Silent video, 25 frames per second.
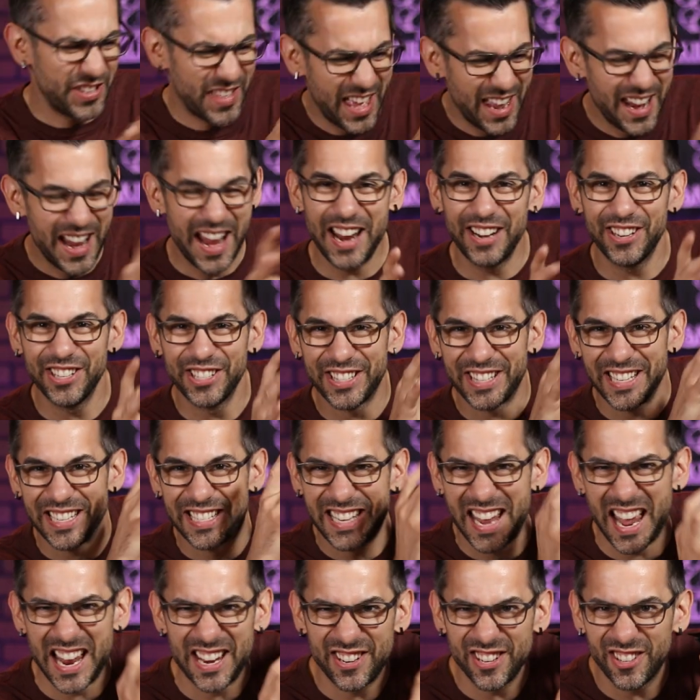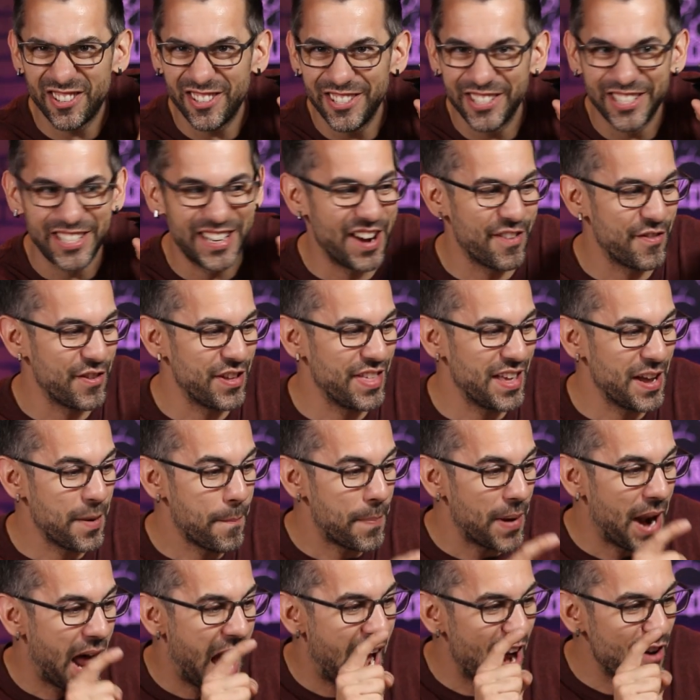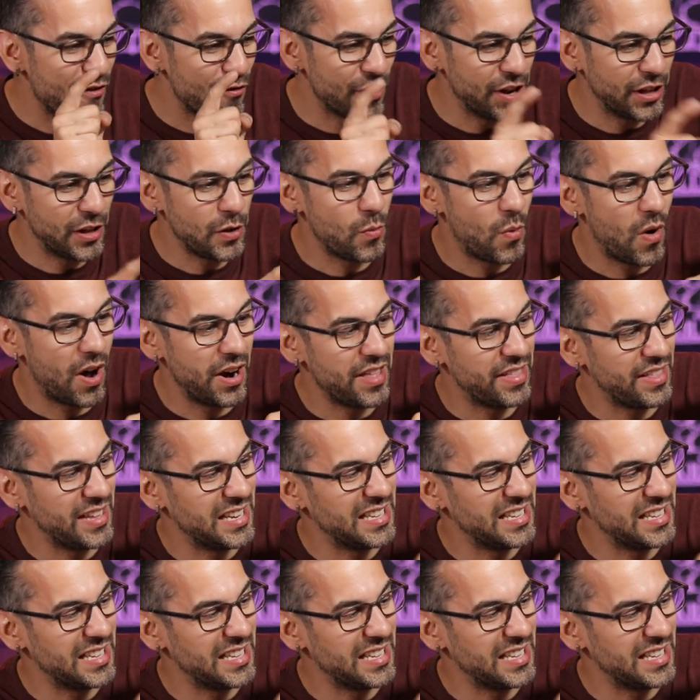so that handles the tentacles and everything, but I really wanted